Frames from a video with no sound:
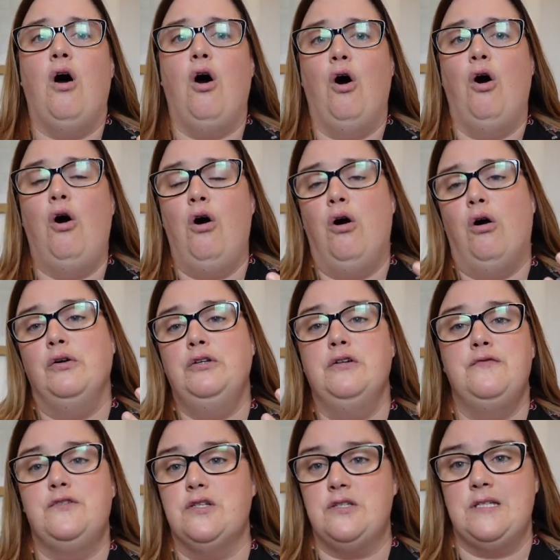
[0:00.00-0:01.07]
or
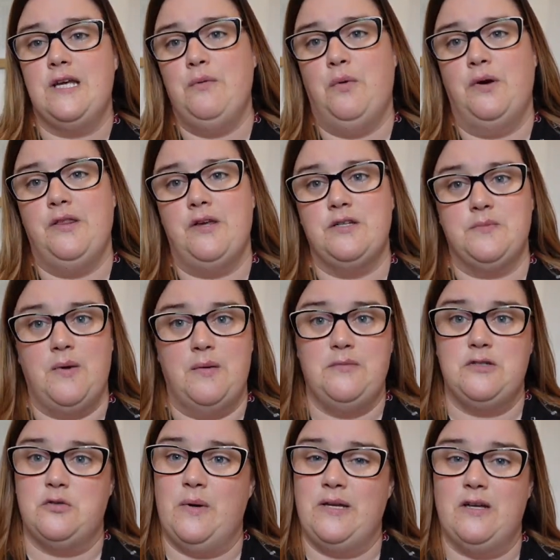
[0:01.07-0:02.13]
you've just hit one of those
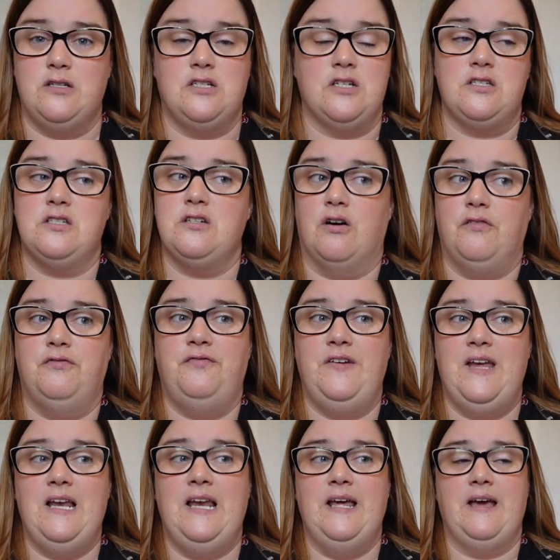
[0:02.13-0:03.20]
moments where you're just not
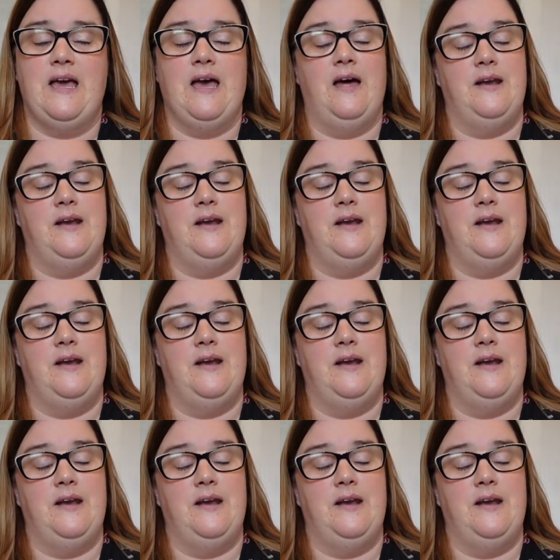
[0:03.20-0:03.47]
feeling it